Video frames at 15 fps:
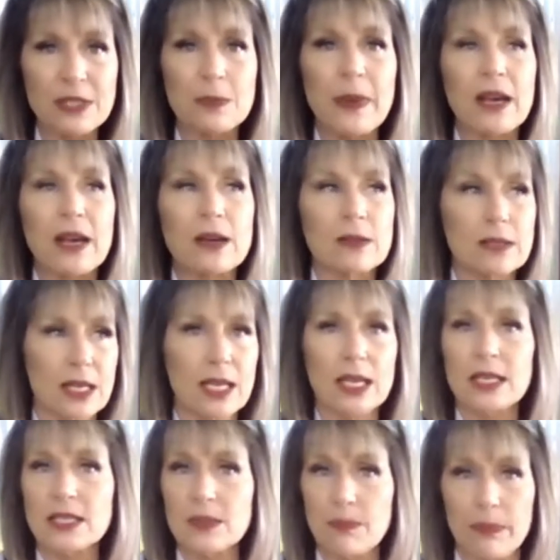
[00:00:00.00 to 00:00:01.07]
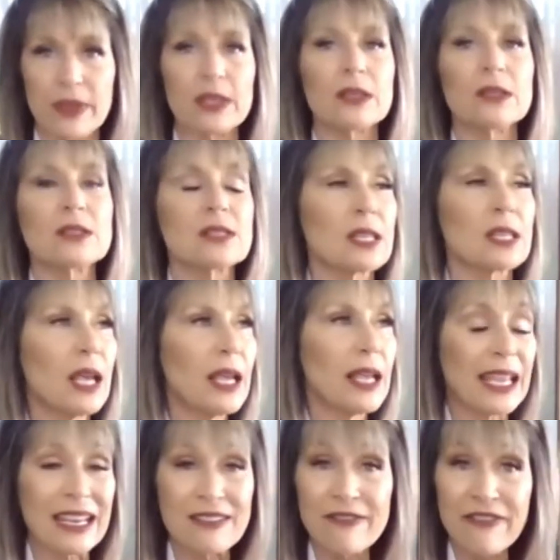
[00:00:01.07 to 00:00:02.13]
spouse, mm-hmm. kids, bills,
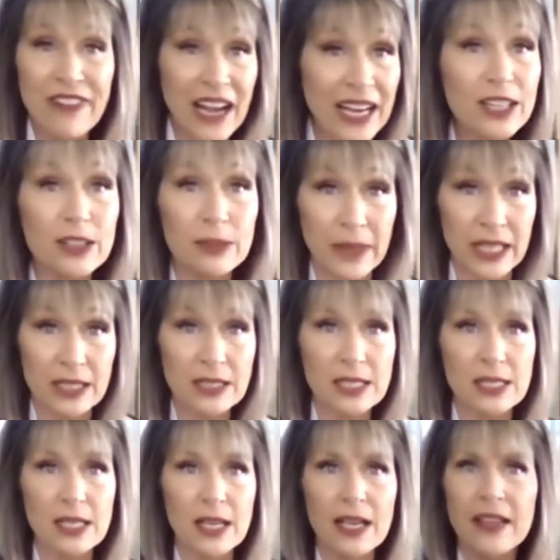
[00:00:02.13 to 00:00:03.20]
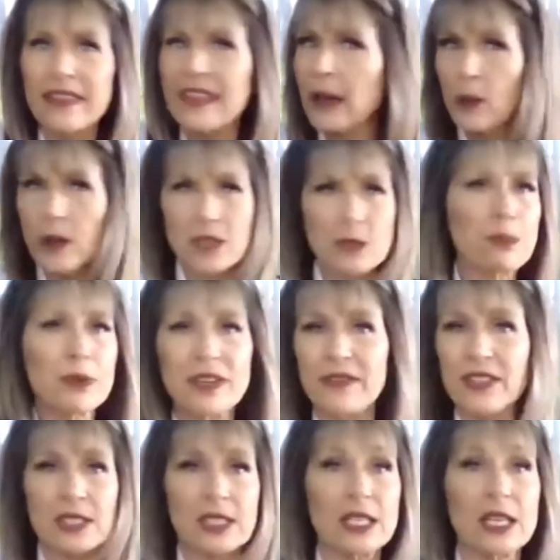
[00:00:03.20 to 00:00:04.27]
environment that was
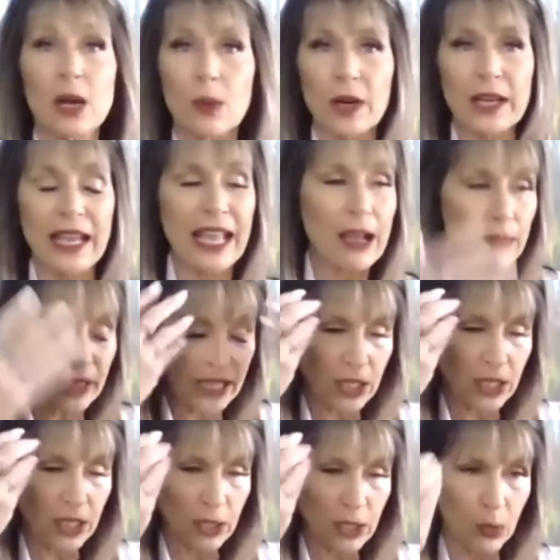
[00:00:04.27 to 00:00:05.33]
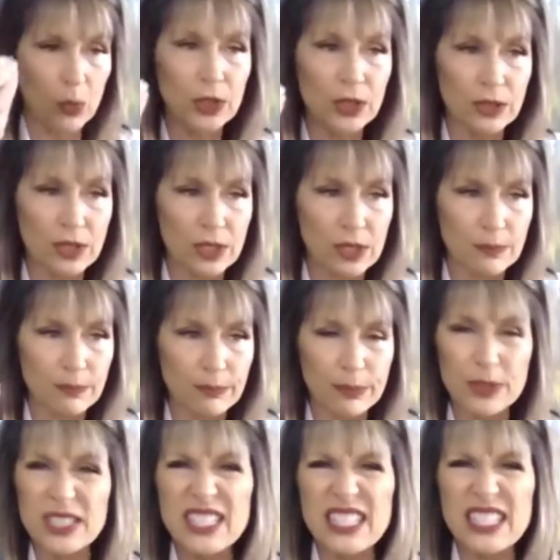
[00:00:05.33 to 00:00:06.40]
previously not working out. Like, you weren't
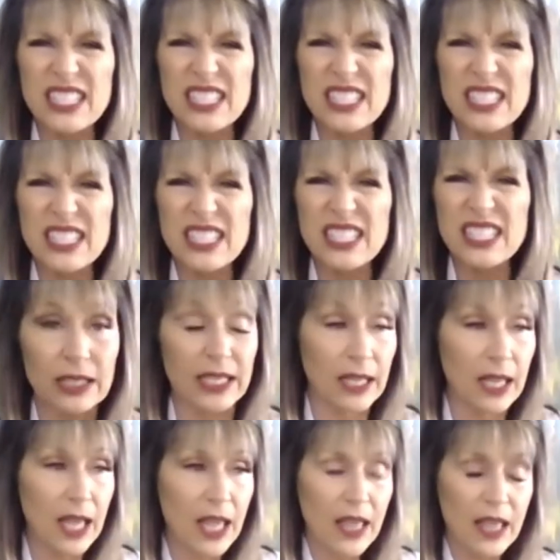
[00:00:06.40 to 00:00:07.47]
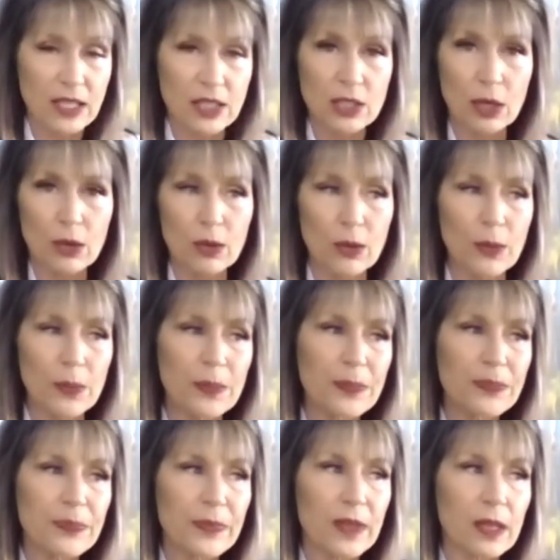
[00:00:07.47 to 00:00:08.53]
perceiving it correctly. So,
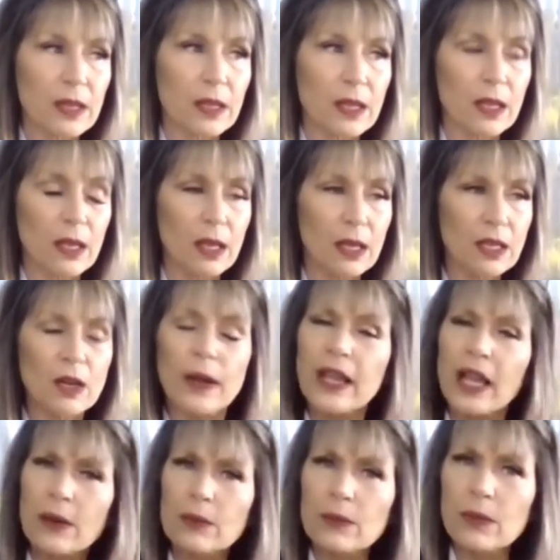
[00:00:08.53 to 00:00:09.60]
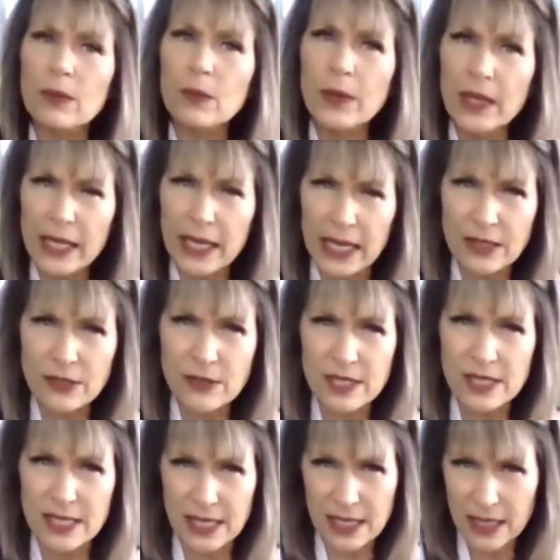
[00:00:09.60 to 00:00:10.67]
you know, I got really
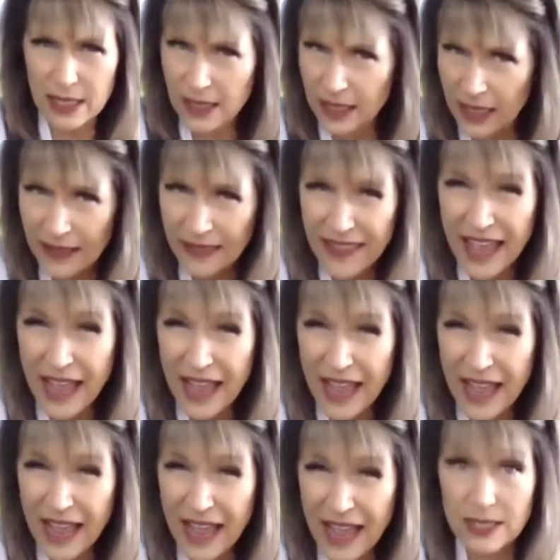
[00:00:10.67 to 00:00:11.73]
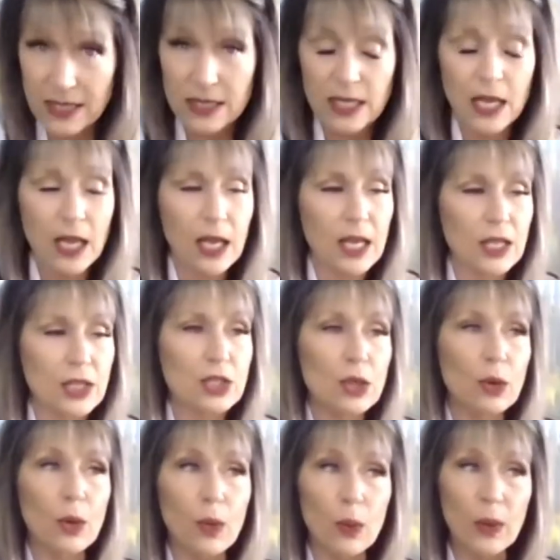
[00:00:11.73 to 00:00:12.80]
interested in that piece.
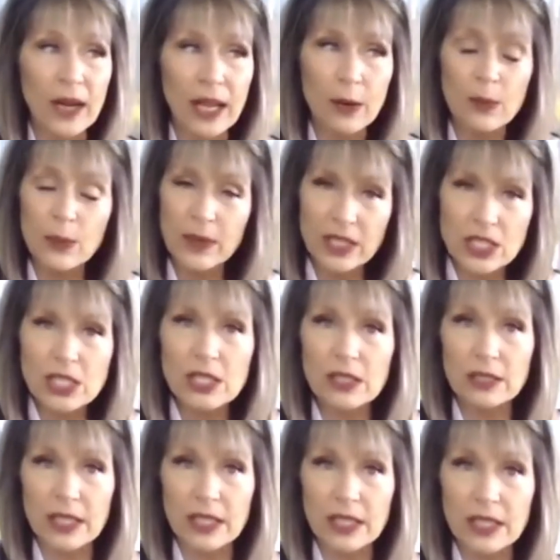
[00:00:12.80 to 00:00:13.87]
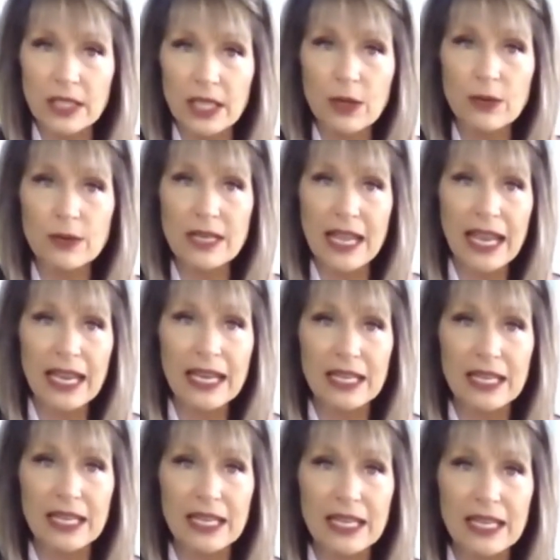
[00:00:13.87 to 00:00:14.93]
So when I originally created
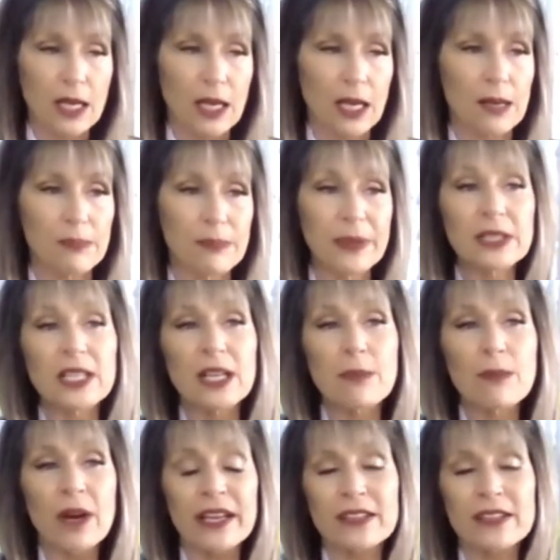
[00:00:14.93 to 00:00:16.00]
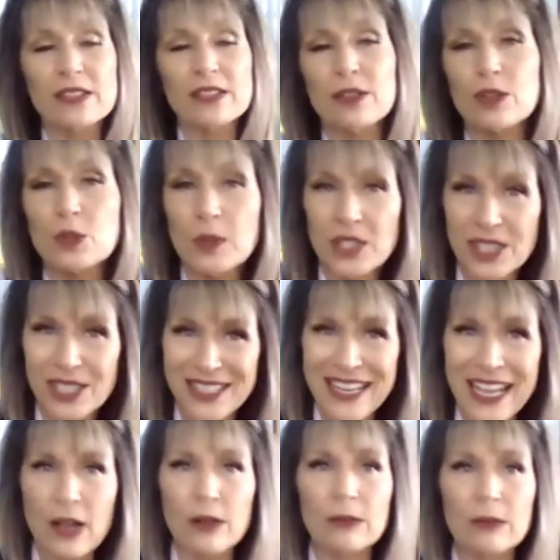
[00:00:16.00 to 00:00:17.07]
uh, Building Milestones, which is
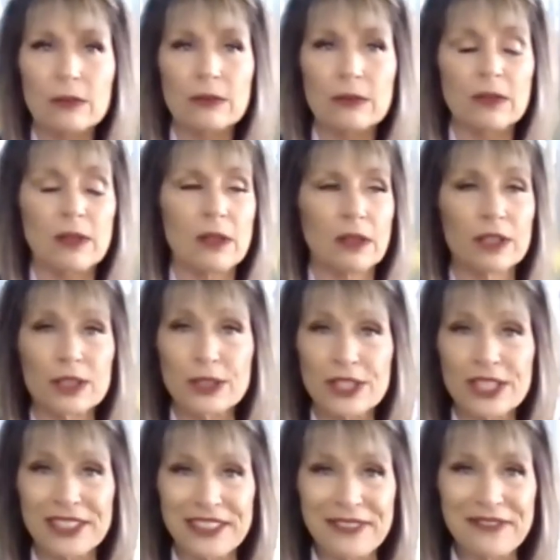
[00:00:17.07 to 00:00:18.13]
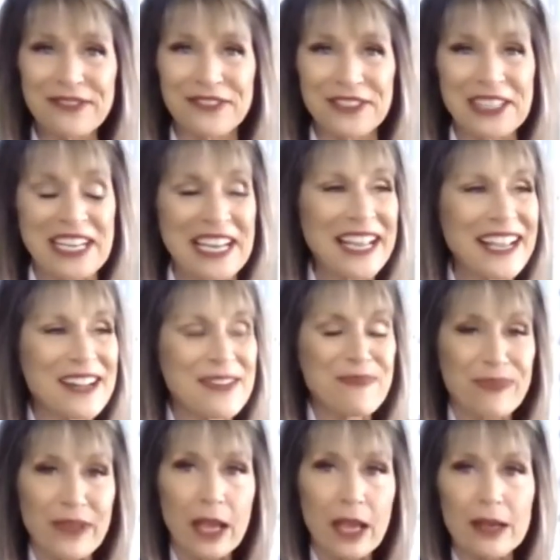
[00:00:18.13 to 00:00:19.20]
now Learn to Live Free,
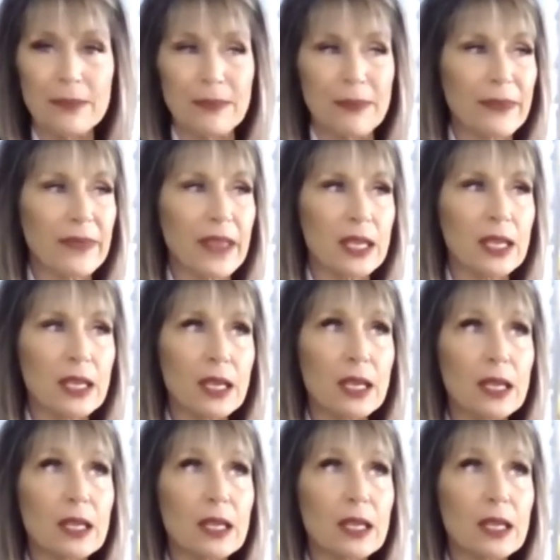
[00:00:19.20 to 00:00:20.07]
um, it,